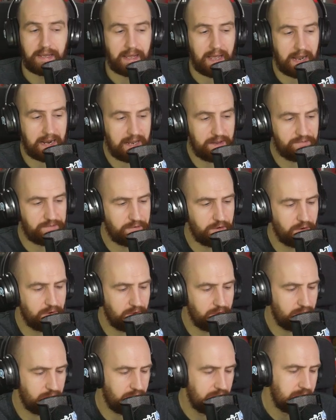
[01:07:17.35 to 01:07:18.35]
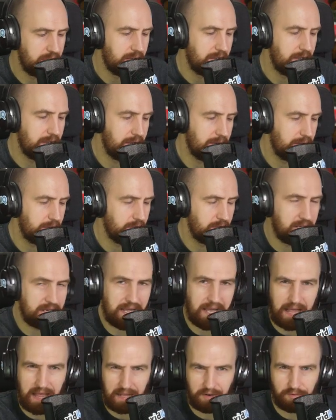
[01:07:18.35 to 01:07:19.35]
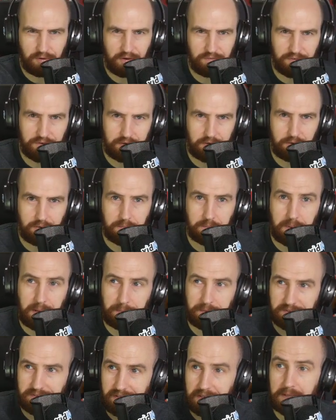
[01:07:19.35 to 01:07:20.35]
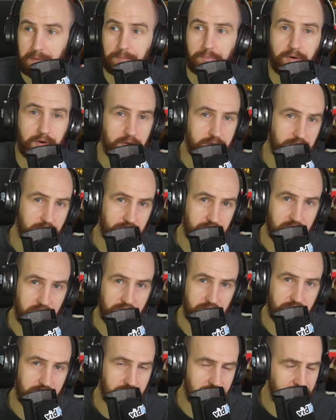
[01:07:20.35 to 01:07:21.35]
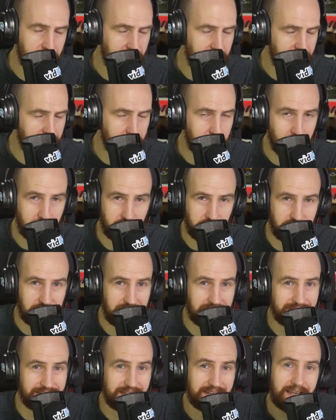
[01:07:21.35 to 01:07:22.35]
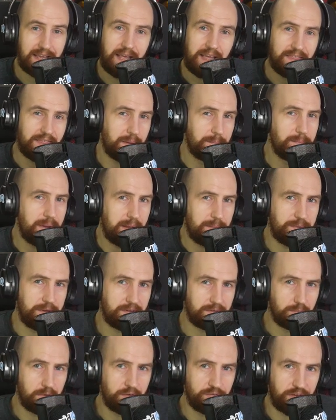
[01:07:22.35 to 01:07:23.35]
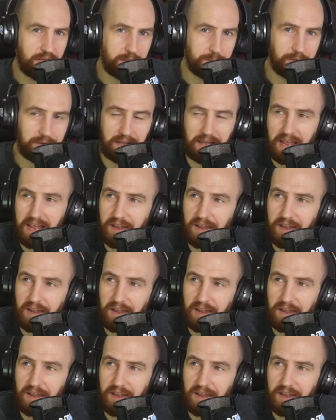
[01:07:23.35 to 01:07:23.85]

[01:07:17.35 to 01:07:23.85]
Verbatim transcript: And if you're uh, looking at ad revenue and maybe selling products and services, merchandising, then maybe it's more valuable.